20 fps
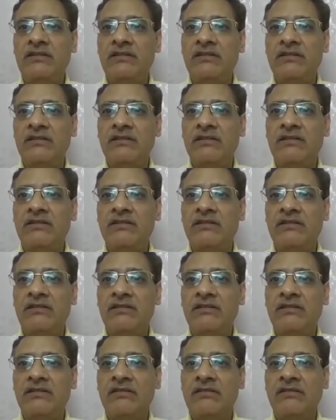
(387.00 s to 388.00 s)

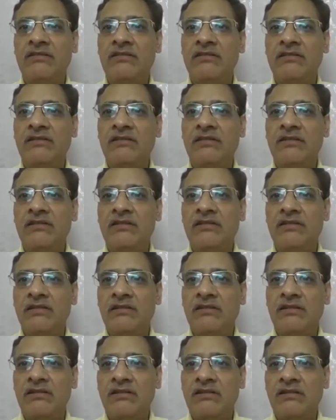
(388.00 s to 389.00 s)

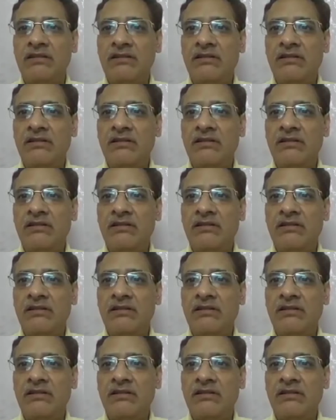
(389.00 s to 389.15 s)
(silence)